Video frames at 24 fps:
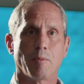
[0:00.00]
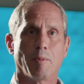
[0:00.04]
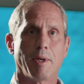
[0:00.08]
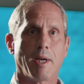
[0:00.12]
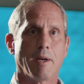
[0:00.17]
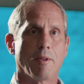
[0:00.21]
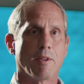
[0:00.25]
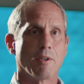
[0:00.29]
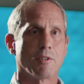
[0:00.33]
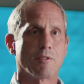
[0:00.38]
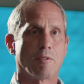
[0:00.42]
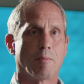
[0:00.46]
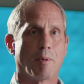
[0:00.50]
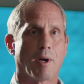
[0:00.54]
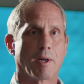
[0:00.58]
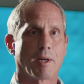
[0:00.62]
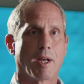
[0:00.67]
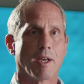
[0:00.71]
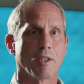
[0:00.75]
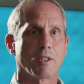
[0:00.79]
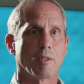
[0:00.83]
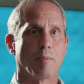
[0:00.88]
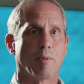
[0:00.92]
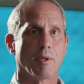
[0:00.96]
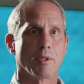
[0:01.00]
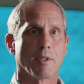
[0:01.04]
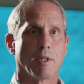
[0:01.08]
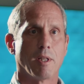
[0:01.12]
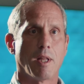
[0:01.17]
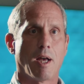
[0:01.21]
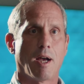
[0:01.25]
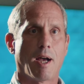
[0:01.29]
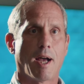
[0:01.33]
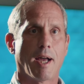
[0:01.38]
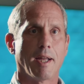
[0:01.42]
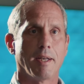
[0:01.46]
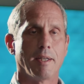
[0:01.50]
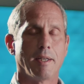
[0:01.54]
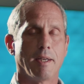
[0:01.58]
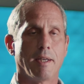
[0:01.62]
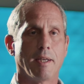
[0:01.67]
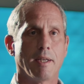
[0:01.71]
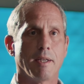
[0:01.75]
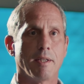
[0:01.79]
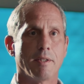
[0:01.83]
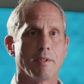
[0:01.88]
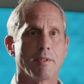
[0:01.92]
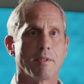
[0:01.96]
and we hear this from our customers a lot,
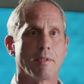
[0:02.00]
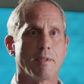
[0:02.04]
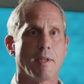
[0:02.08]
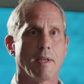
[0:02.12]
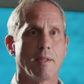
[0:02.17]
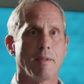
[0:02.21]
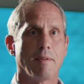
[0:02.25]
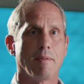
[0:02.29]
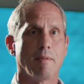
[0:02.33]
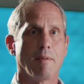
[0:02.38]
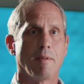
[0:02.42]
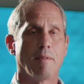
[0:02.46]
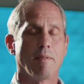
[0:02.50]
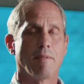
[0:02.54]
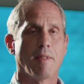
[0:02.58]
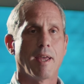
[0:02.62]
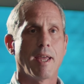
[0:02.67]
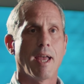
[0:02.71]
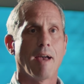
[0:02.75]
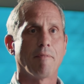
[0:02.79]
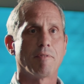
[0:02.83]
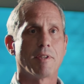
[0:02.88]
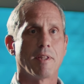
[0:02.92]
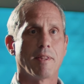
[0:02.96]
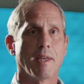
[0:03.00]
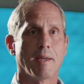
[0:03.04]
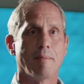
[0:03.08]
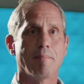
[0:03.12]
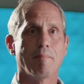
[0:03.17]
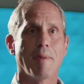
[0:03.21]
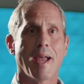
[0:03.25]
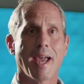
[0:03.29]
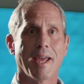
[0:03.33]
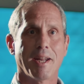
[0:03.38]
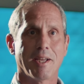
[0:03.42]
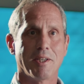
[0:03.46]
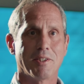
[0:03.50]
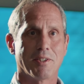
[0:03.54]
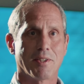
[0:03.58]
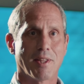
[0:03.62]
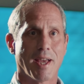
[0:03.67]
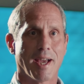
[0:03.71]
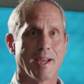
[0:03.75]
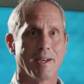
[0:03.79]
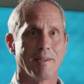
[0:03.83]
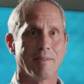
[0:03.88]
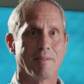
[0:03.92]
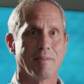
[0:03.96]
is that they have to then manage
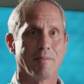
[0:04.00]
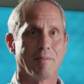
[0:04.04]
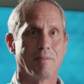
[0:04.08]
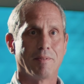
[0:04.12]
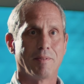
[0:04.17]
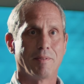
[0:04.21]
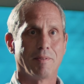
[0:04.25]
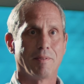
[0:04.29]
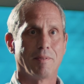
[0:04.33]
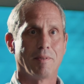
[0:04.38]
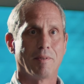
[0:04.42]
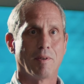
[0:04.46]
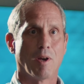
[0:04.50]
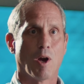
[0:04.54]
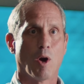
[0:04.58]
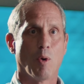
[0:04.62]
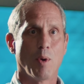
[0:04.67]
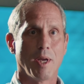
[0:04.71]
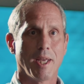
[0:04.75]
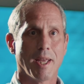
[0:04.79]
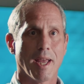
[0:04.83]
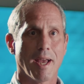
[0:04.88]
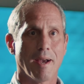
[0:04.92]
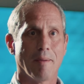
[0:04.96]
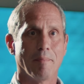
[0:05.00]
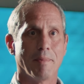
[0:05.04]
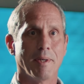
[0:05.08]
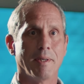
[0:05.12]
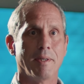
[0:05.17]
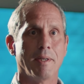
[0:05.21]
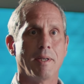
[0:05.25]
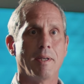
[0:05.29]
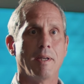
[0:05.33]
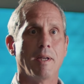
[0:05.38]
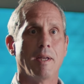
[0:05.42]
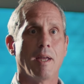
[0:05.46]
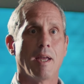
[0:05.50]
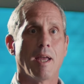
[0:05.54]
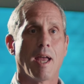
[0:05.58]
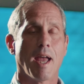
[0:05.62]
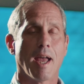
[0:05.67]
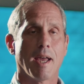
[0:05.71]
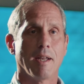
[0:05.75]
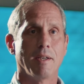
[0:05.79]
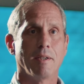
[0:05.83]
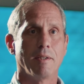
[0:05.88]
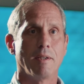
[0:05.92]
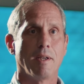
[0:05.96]
that OEM.
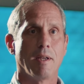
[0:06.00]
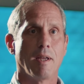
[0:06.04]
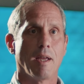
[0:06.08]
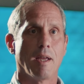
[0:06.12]
And